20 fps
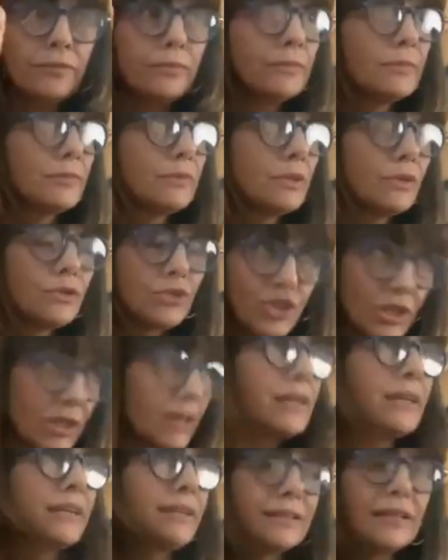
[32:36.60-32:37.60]
or she
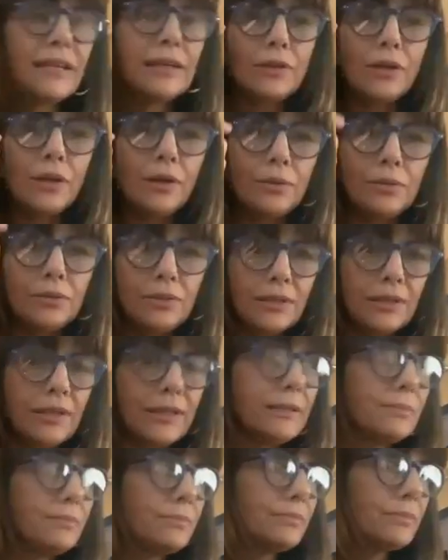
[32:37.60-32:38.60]
clicked that note, and I
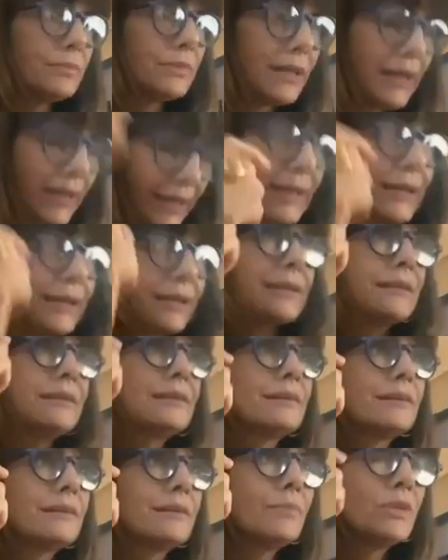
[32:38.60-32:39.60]
click,
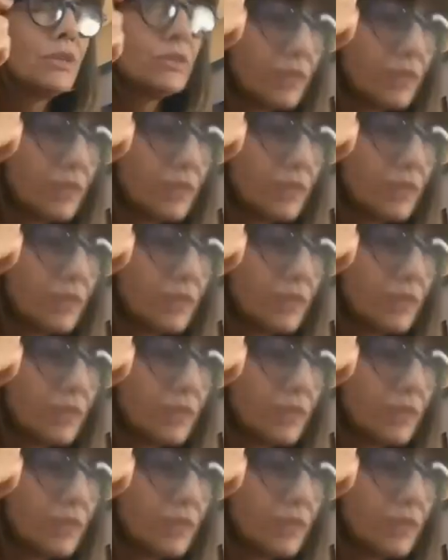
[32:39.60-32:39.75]
because it's